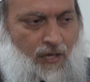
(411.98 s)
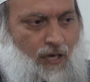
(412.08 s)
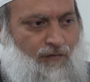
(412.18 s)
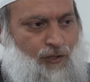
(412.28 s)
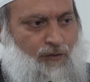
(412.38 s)

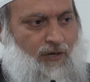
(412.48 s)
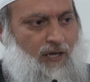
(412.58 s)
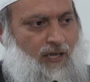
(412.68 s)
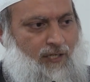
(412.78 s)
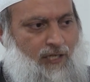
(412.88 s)
Even
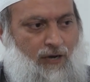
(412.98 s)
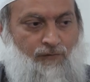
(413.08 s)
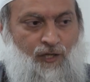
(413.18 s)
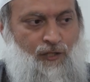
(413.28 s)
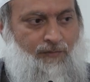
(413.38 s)
Jibreel al-Islam,
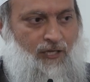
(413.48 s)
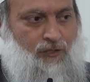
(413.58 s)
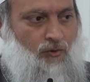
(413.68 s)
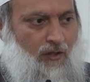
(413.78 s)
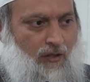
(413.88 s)
when he speaks
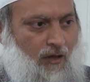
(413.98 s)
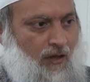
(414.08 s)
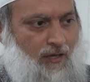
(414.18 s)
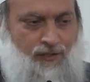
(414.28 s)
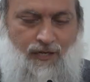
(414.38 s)
to
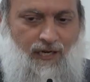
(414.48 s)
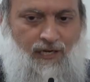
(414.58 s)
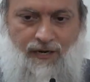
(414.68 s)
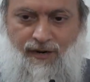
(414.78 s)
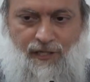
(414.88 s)
Allah, it's not
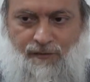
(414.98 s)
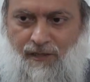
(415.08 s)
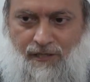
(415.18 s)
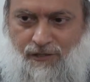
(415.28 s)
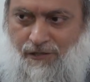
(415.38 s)
a direct
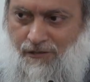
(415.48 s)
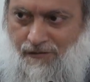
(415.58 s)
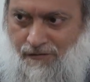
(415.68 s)
speech.